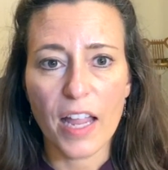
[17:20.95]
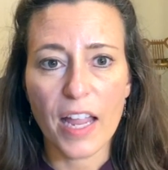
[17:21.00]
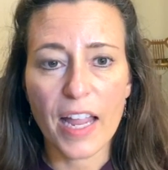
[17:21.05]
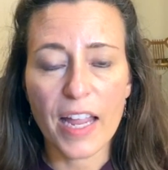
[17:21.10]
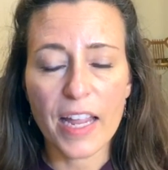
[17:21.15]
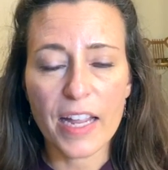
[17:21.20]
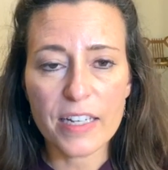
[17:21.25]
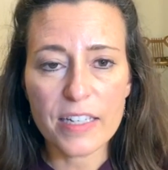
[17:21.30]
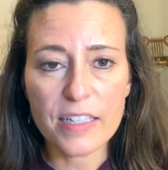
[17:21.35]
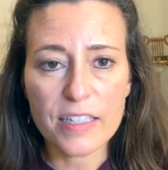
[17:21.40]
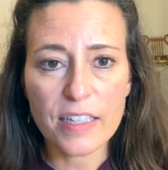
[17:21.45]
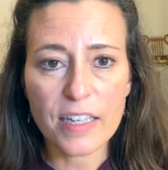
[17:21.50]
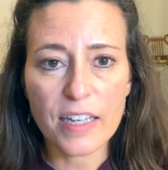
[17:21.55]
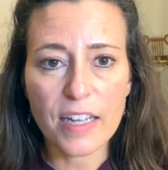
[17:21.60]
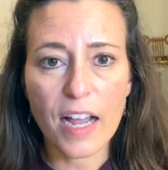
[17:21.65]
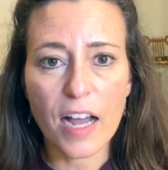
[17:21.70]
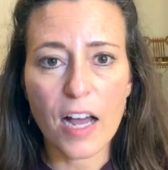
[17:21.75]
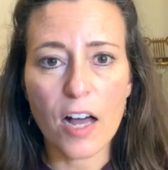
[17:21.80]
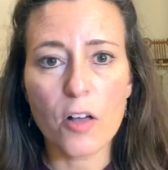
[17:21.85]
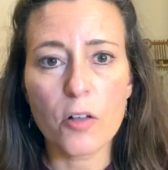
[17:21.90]
And
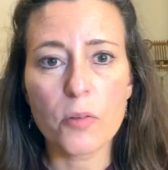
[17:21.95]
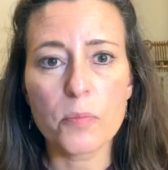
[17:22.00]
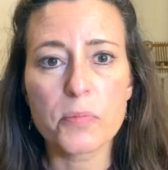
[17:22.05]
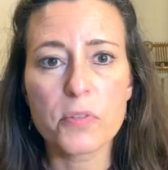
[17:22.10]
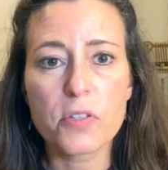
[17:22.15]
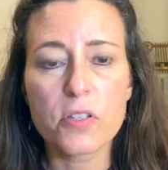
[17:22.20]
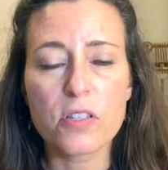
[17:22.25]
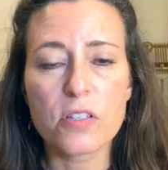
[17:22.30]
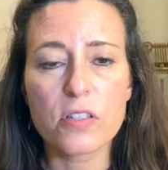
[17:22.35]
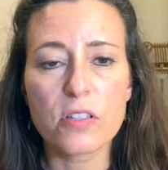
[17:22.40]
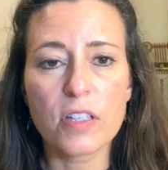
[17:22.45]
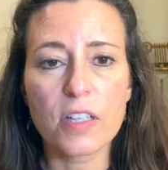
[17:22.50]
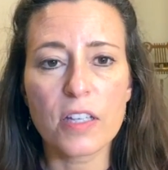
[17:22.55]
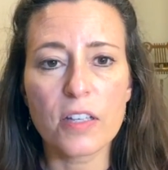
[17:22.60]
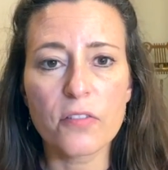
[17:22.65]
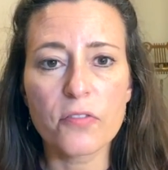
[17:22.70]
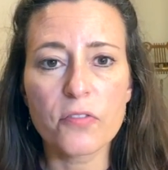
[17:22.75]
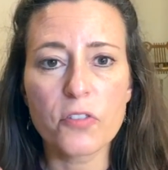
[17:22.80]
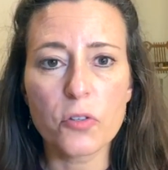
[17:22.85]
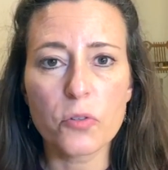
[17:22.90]
it helps
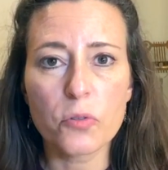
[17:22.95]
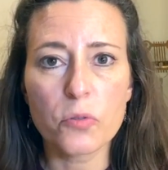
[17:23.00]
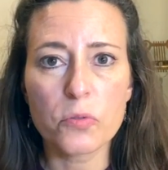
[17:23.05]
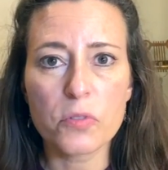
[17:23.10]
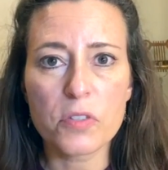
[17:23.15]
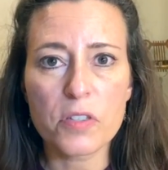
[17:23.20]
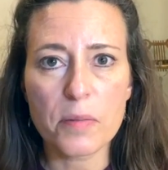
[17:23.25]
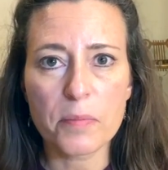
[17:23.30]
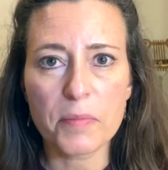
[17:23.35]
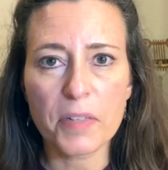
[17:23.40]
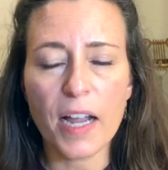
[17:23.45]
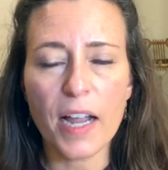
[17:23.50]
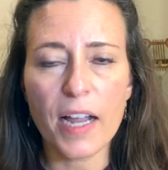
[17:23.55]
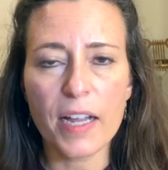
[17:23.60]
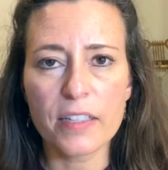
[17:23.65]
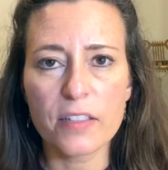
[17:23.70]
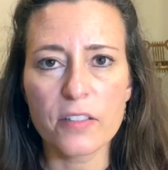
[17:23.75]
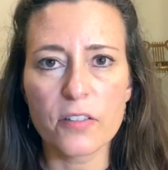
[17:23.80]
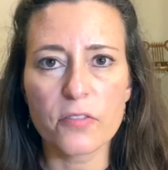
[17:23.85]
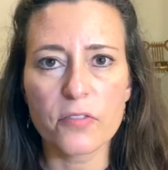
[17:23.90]
give you some
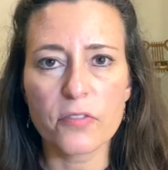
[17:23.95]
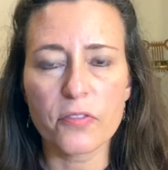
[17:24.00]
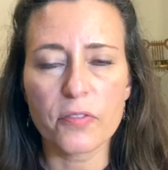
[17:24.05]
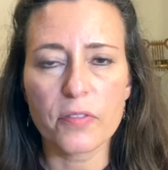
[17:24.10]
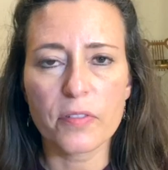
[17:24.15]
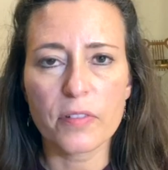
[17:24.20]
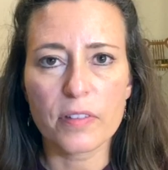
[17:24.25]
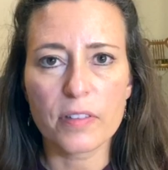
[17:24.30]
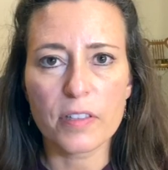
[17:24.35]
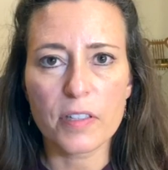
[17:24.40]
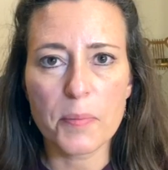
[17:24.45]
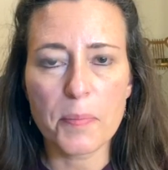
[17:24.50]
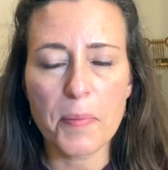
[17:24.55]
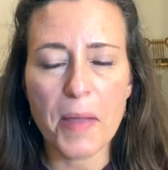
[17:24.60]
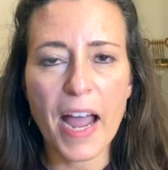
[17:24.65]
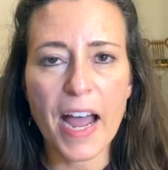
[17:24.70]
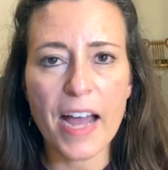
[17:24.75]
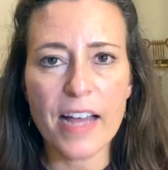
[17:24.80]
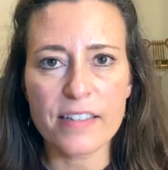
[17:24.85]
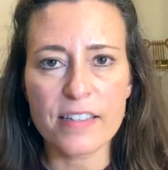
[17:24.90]
kind of
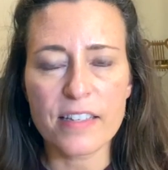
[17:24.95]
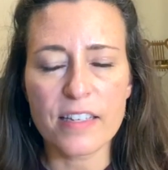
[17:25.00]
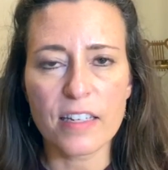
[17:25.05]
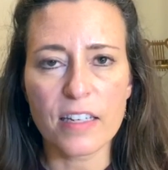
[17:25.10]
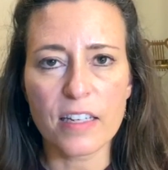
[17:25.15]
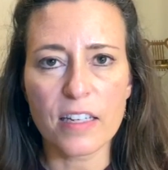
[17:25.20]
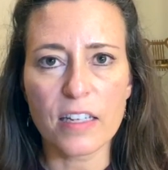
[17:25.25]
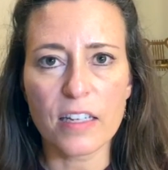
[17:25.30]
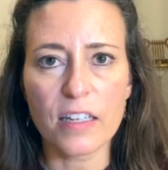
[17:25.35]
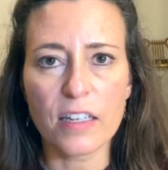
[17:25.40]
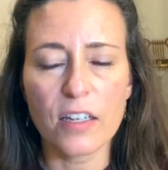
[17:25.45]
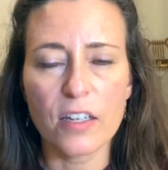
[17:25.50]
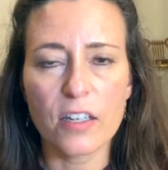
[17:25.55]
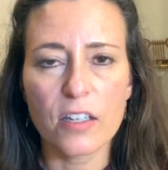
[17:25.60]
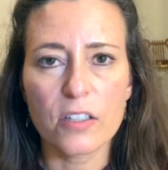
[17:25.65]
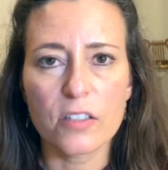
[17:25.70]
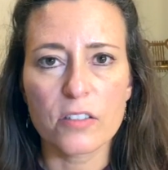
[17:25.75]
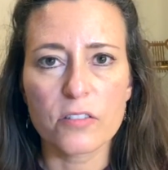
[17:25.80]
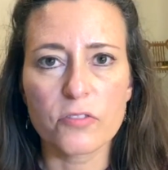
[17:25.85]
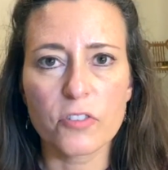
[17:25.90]
capacity
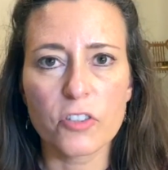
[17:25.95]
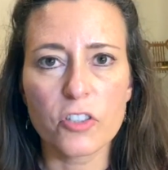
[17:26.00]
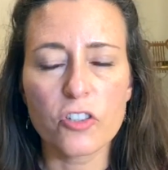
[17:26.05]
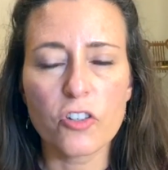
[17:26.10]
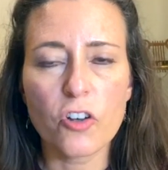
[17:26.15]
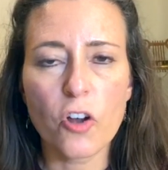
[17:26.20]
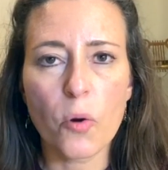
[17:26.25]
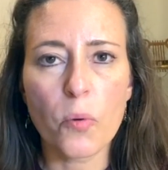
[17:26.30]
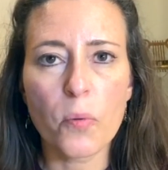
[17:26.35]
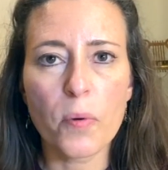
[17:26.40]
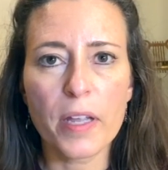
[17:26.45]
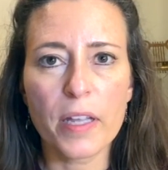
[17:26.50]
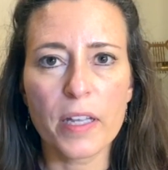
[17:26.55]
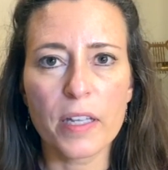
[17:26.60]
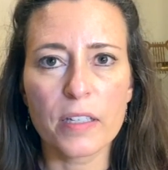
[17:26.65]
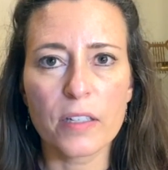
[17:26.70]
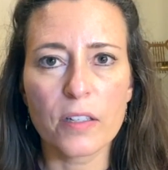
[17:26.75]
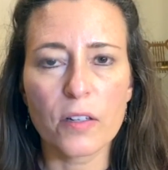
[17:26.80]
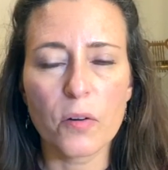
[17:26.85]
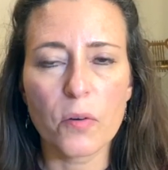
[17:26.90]
for
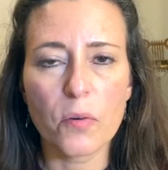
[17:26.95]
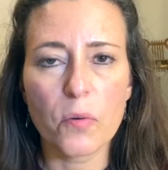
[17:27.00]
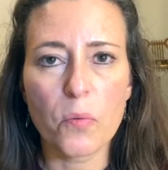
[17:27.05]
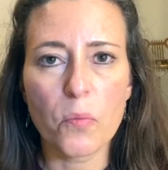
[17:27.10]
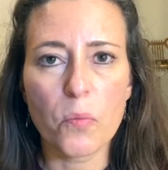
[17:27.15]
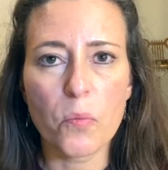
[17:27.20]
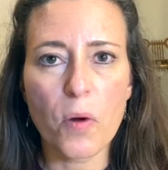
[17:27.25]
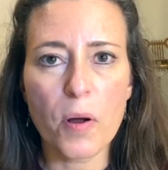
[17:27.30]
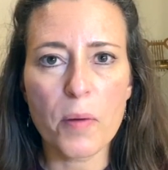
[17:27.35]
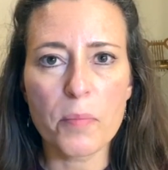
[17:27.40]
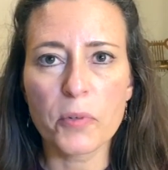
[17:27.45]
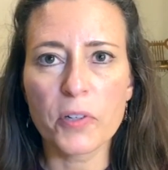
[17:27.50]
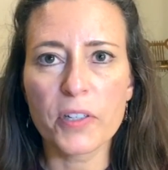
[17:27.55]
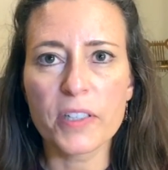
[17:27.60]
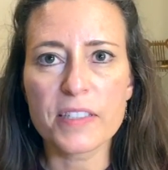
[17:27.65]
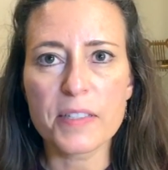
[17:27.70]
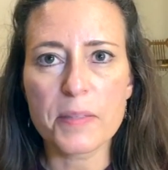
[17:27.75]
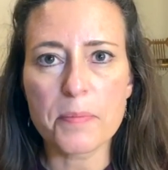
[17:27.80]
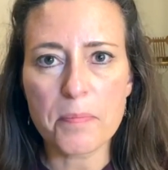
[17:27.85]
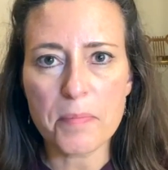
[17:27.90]
knowing what
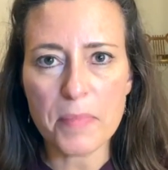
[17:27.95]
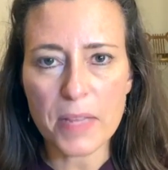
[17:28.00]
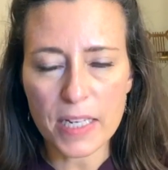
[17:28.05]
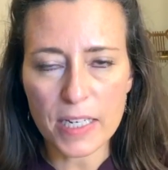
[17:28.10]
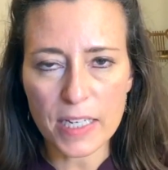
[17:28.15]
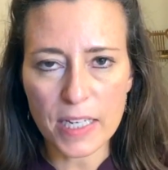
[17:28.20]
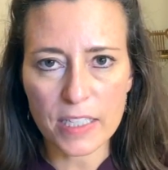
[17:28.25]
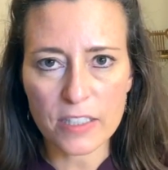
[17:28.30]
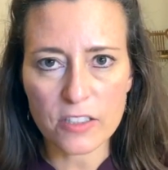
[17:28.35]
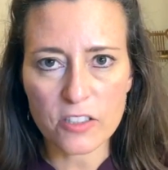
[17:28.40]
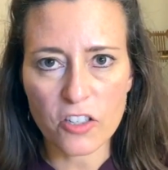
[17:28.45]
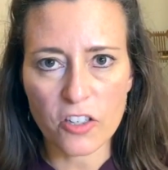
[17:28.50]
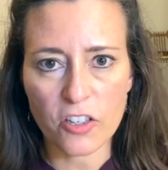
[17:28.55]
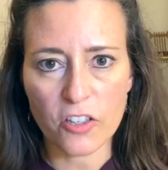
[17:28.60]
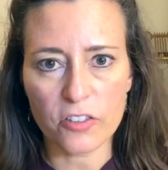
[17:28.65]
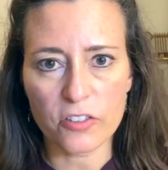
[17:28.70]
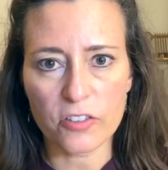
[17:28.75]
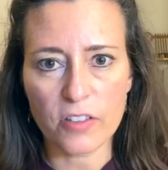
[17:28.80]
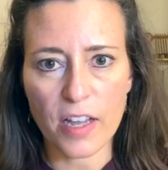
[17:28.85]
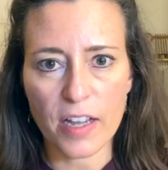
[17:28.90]
brings meaning to
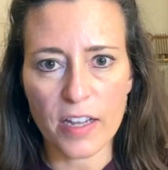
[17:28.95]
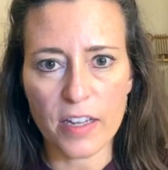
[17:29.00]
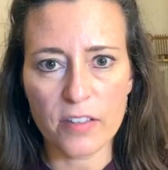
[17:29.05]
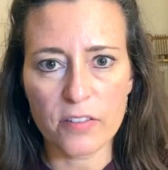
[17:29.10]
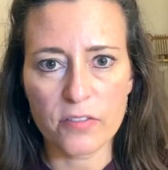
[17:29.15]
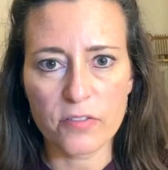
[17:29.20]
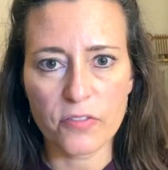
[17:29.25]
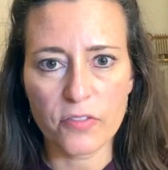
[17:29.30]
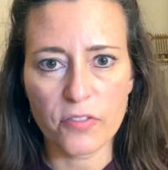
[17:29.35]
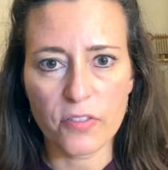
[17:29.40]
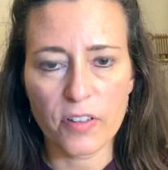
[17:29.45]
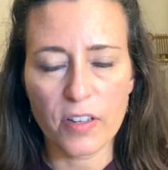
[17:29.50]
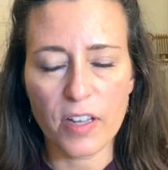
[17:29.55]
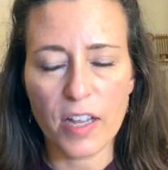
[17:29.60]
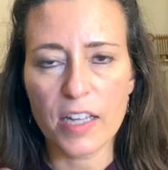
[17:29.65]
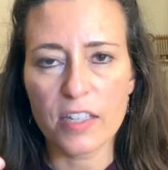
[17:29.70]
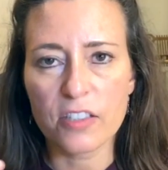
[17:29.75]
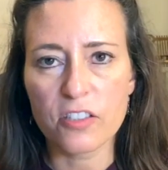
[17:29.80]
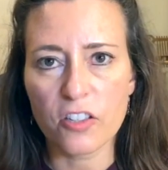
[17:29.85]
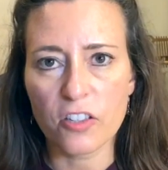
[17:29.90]
your life
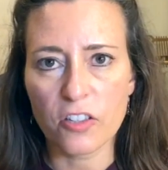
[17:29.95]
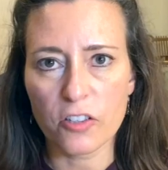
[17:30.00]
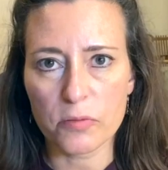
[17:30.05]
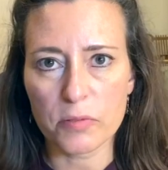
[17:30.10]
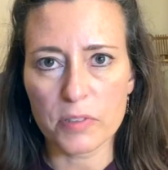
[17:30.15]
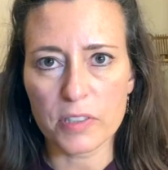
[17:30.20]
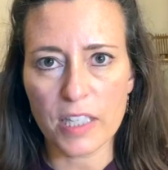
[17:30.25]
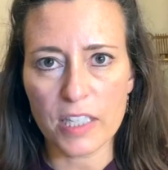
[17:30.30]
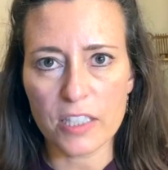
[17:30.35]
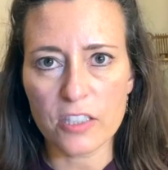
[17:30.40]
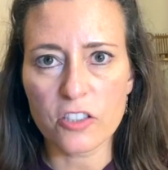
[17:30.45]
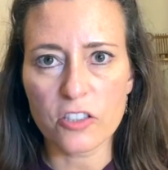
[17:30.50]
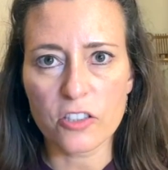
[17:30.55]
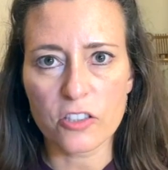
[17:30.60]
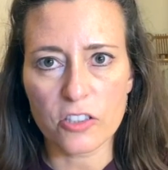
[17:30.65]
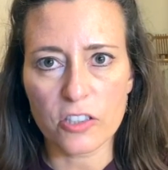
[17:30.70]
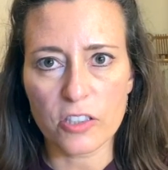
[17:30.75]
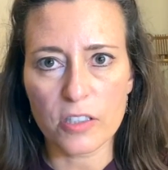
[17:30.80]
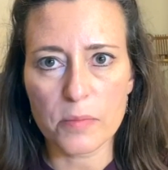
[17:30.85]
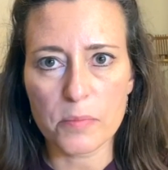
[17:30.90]
and to your
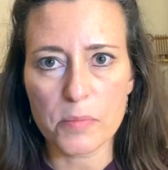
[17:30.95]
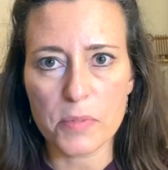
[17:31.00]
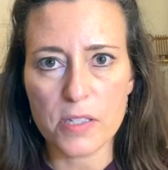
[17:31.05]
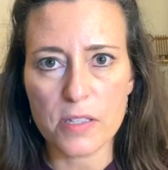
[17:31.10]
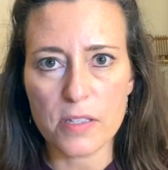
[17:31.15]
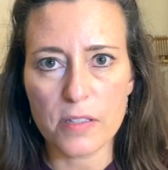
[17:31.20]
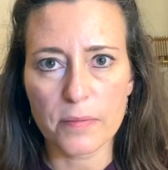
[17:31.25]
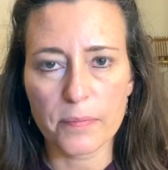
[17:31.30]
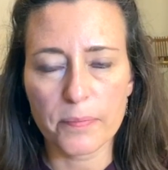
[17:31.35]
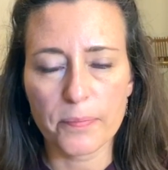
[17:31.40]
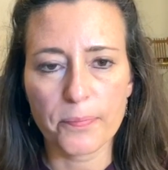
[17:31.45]
relationships.